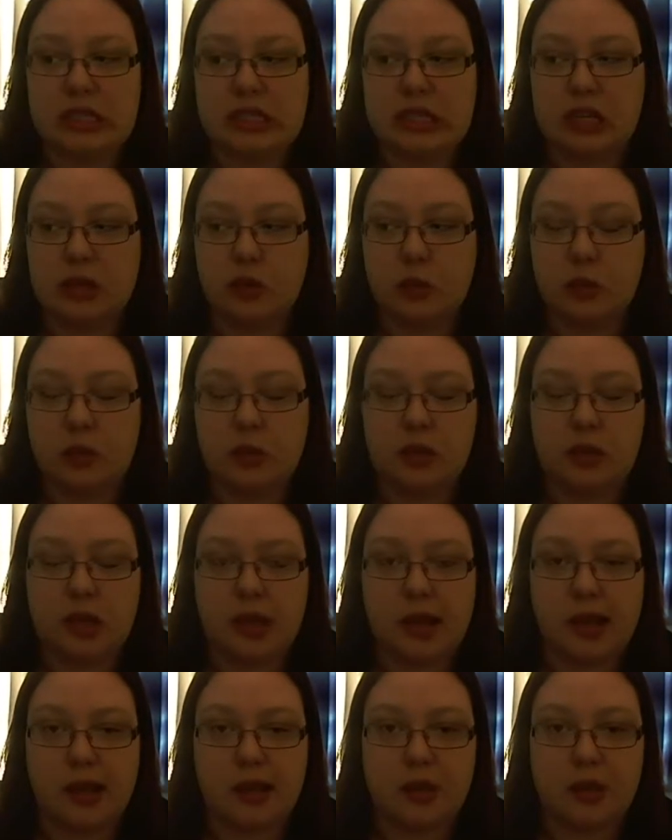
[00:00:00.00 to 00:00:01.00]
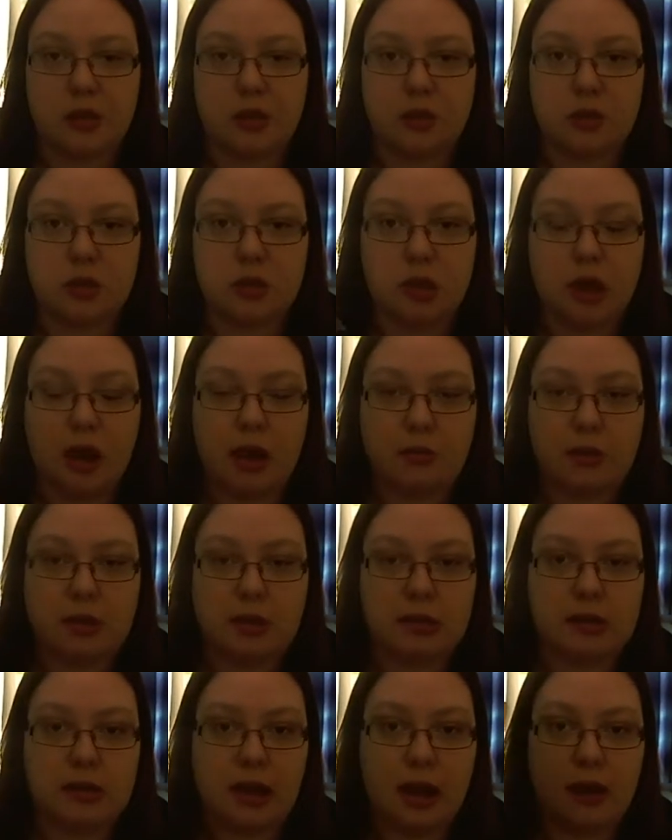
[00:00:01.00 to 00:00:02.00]
it was a good time to
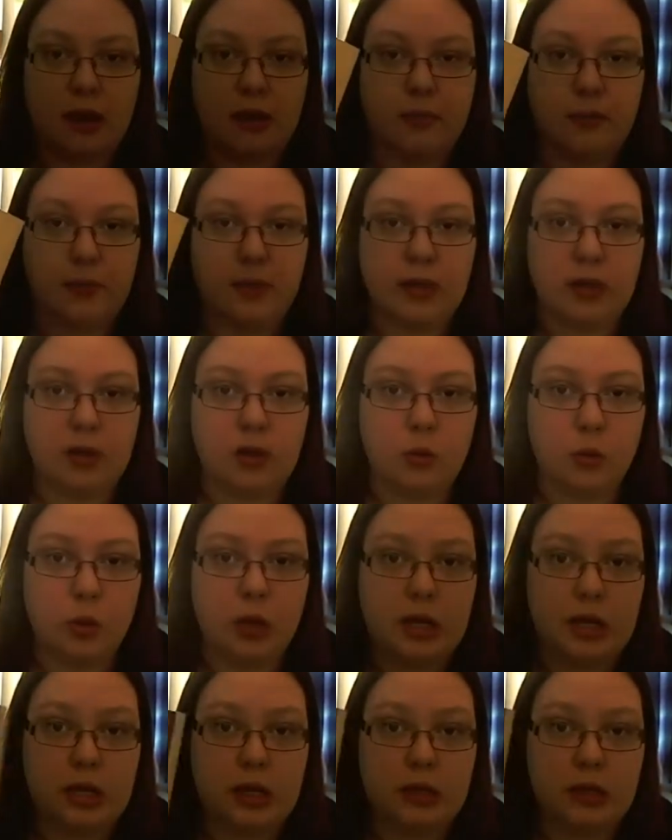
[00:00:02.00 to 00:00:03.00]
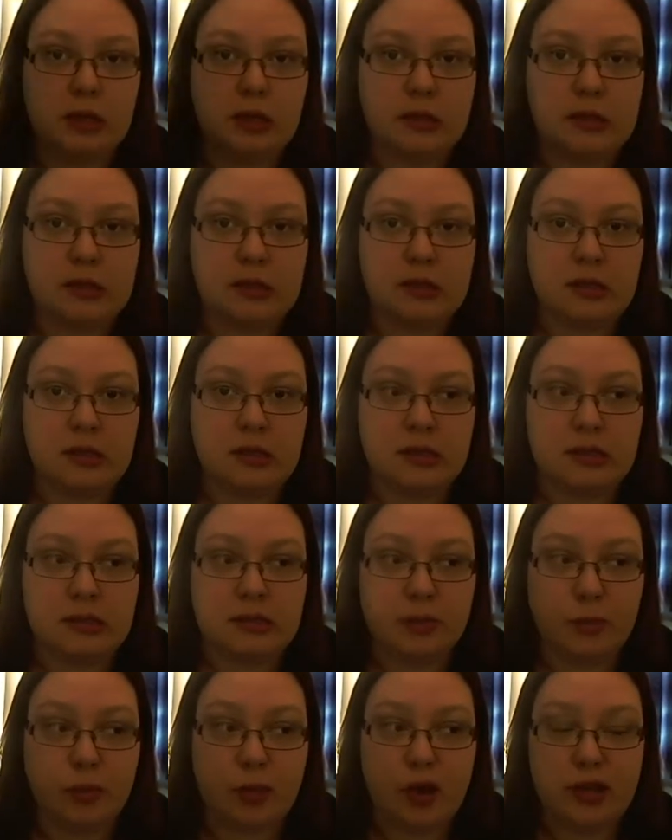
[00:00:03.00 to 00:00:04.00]
start reading
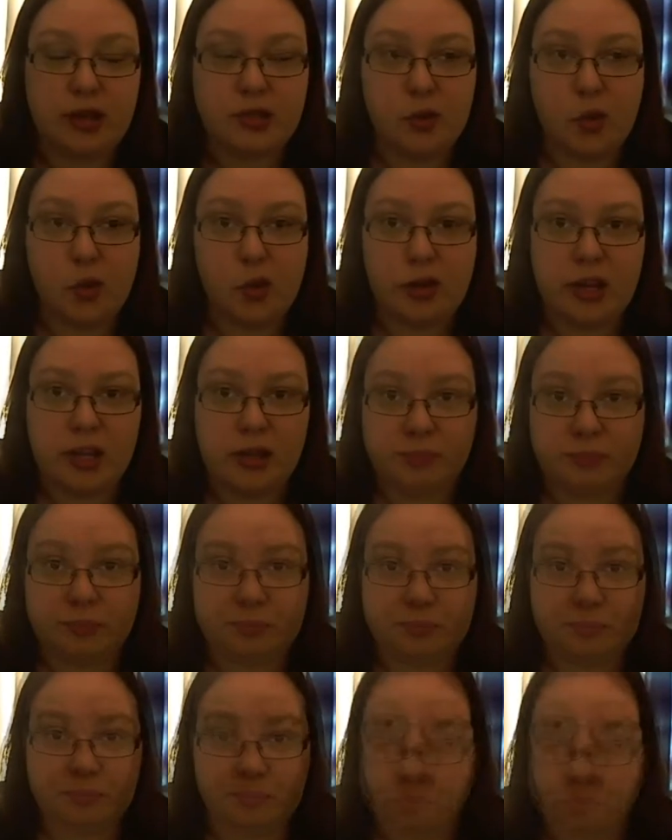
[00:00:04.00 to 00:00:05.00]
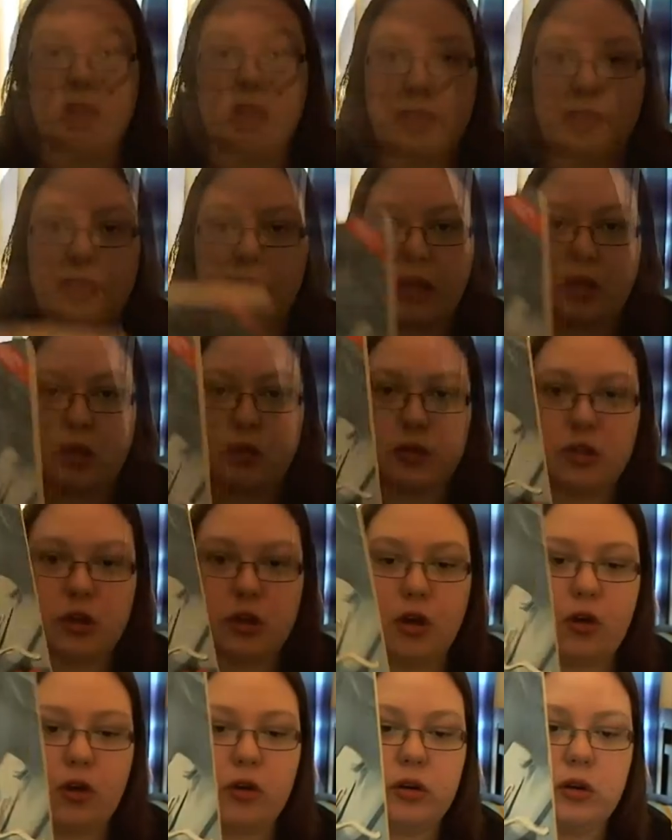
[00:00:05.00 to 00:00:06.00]
some Bryce Courtney. Then I also
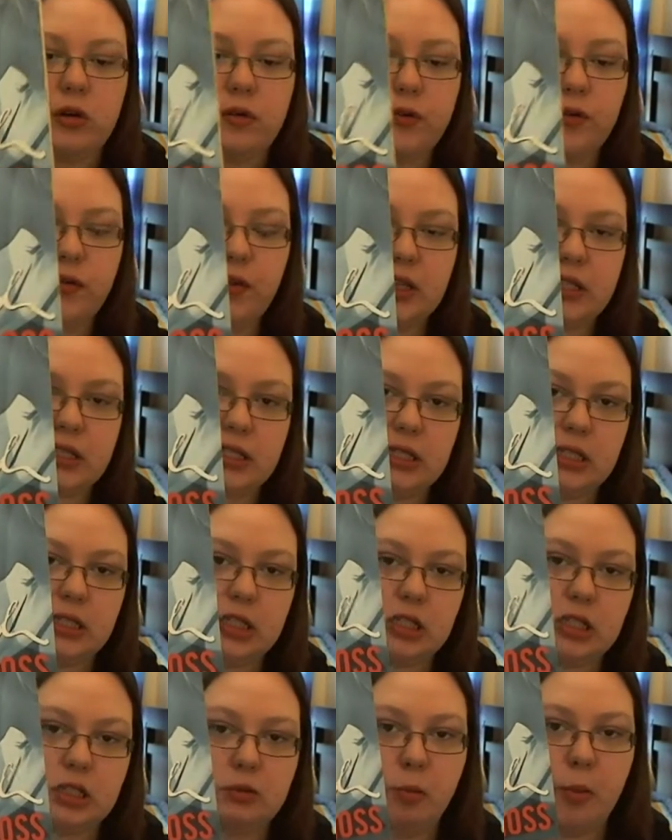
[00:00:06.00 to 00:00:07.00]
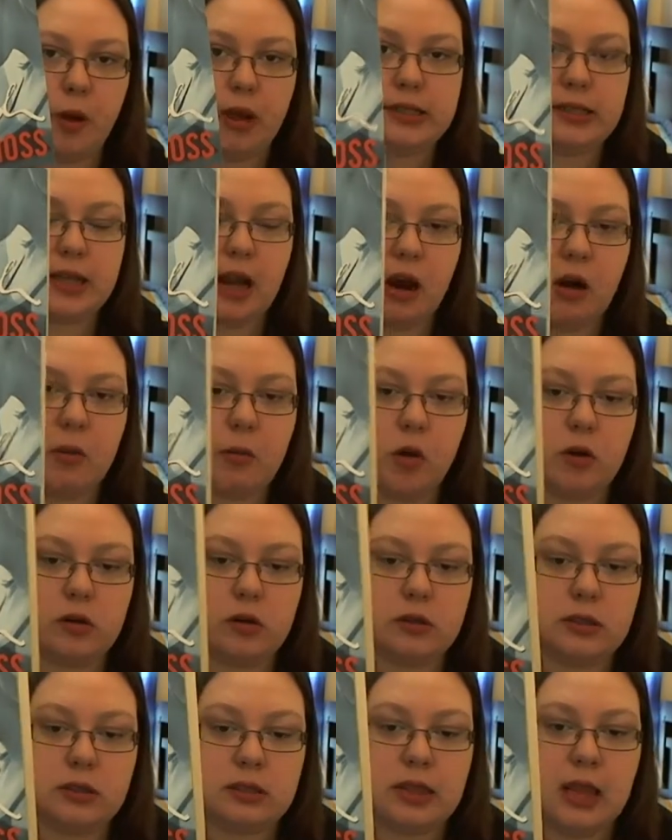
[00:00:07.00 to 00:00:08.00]
got Fetish by Tara
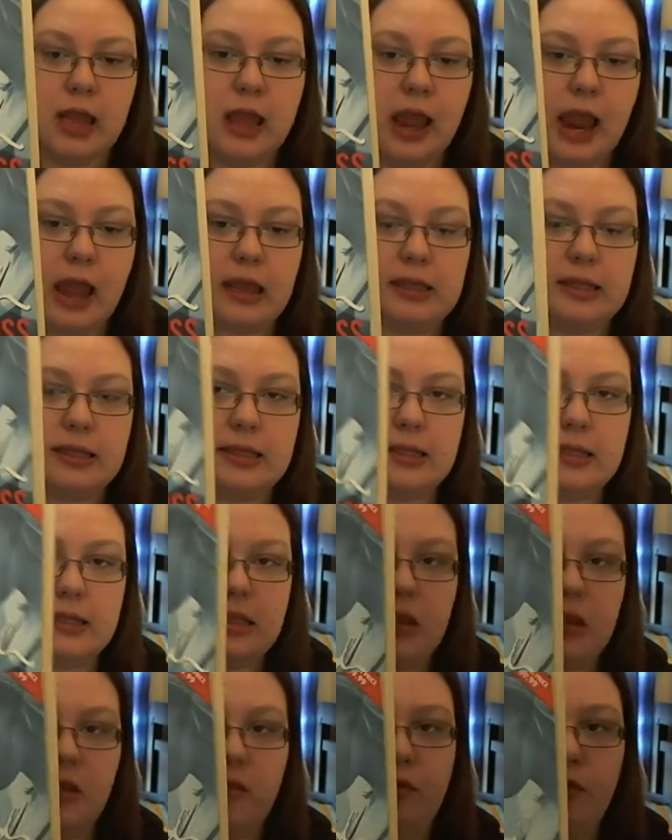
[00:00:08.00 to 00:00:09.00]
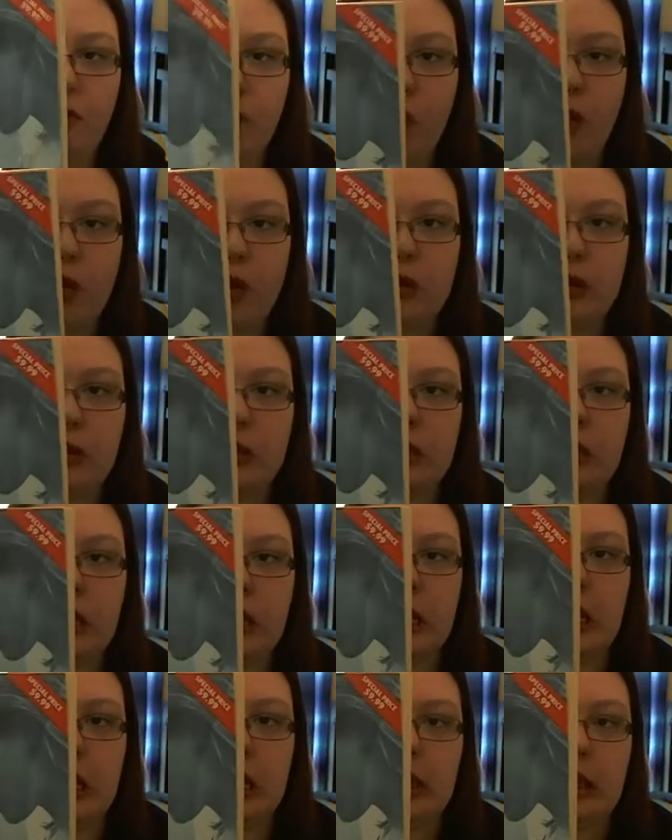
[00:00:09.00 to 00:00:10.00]
Moss, and this is the first
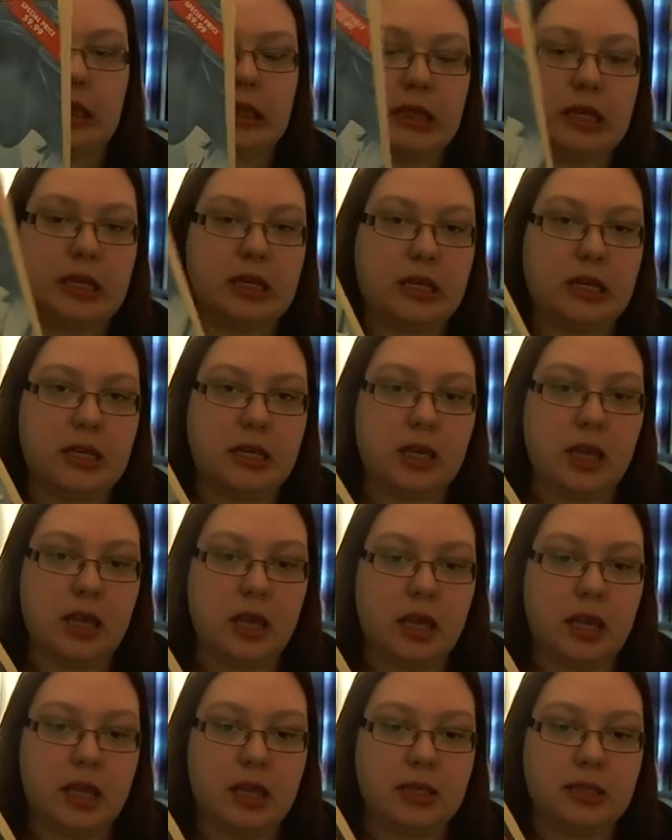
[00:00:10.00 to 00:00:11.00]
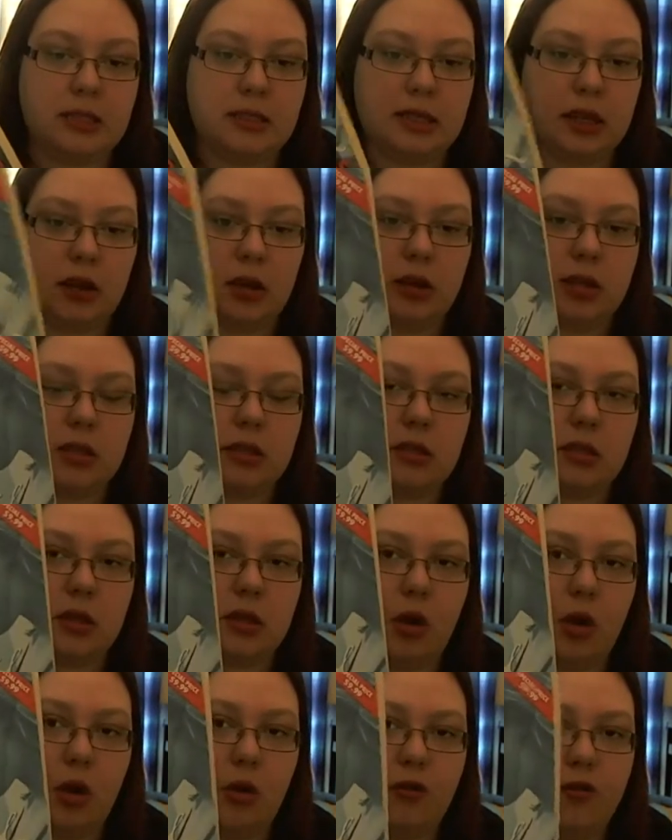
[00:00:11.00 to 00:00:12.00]
in the series
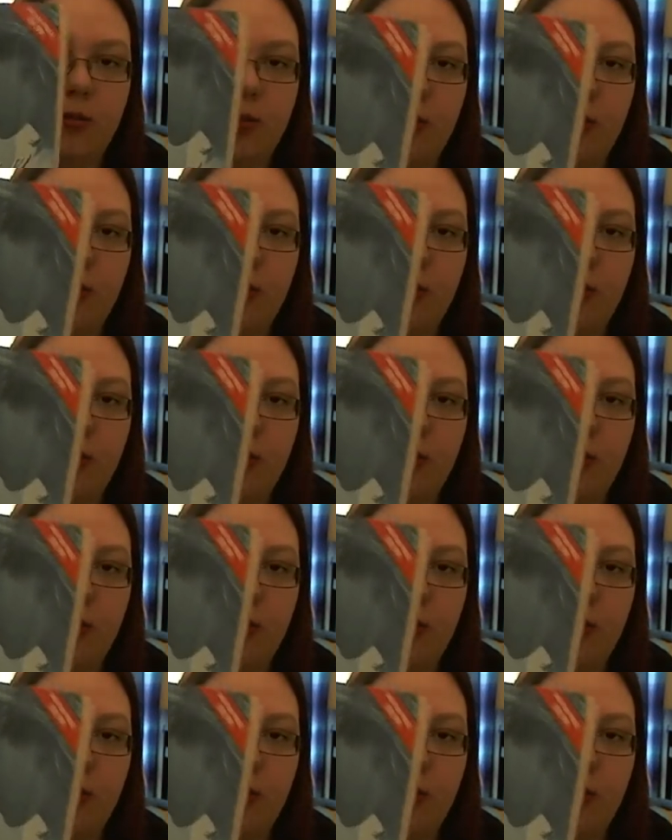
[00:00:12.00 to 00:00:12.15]
of